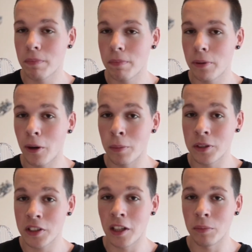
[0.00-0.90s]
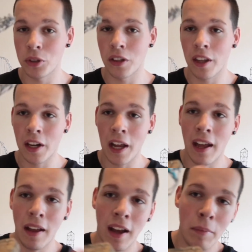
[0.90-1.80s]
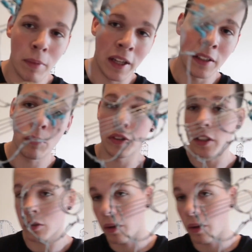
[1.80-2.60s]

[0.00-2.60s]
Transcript: proper sculpture that I made was this